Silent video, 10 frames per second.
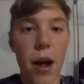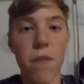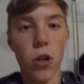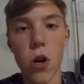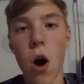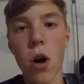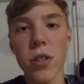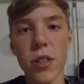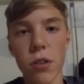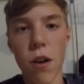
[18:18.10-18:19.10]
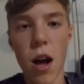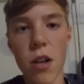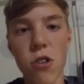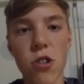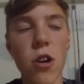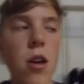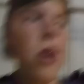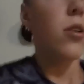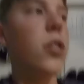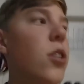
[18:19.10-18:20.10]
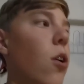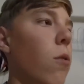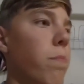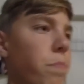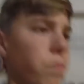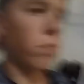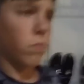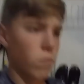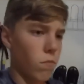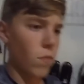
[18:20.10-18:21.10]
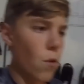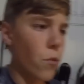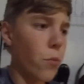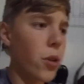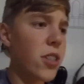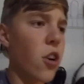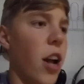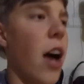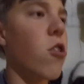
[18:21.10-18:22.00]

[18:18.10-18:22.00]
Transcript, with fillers: able to have our cars in the garage. So we won't start